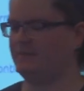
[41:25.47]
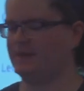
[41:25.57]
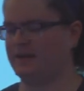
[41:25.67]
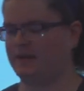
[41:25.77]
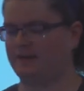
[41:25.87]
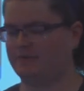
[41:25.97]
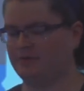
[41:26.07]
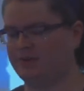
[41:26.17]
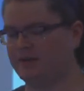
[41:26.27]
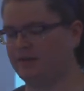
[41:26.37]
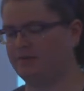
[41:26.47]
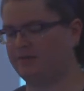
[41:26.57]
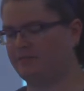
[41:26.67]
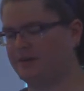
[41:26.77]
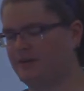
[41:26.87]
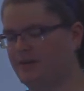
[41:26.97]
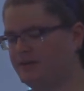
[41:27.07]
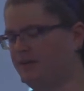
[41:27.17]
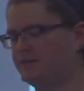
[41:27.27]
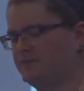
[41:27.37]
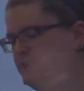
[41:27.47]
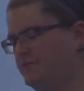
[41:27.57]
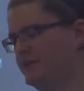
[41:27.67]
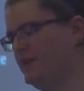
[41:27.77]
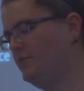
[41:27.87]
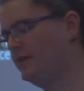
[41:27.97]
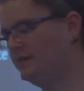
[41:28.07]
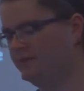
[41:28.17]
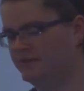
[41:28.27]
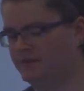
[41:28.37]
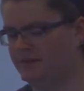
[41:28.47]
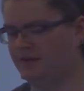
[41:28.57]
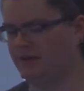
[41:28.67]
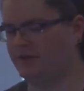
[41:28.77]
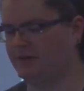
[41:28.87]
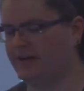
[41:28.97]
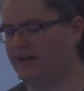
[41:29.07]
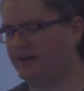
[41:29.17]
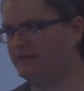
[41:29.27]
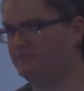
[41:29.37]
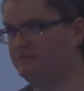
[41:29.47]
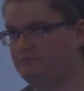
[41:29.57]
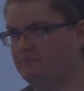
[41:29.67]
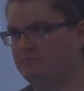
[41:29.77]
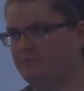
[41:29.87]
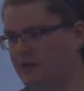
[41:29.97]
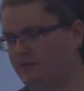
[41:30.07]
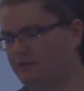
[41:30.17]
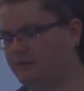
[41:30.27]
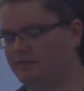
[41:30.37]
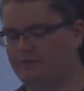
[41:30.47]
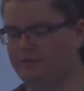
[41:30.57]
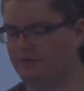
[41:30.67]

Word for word: And I come through here and I'm like, ah, oh, dogs don't do everything I want. I want to add hair length.